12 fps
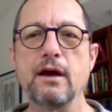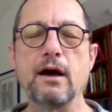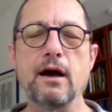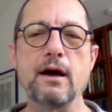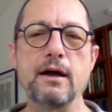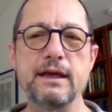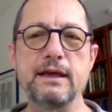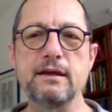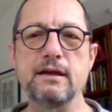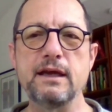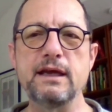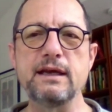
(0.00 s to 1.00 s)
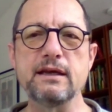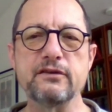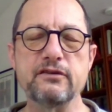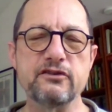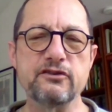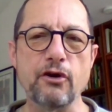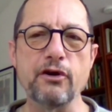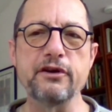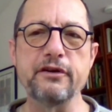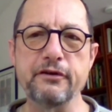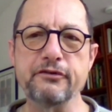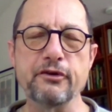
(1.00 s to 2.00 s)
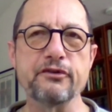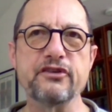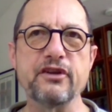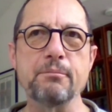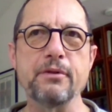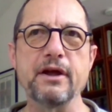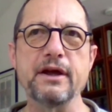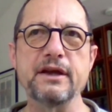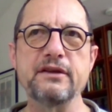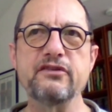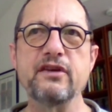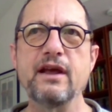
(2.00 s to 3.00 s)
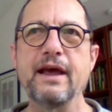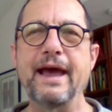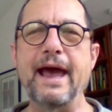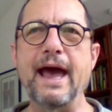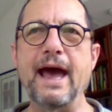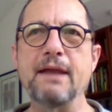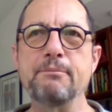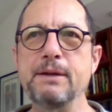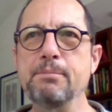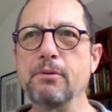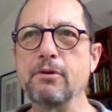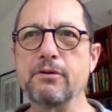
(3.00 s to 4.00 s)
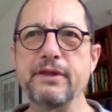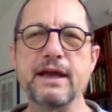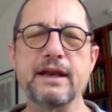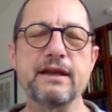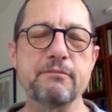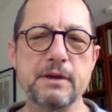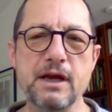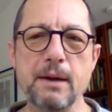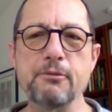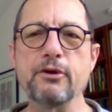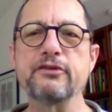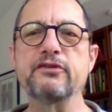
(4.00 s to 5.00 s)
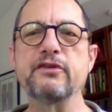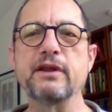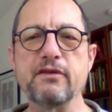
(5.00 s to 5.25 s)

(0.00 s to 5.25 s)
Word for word: Uh, he he has started a church someplace and people are then have become Christian.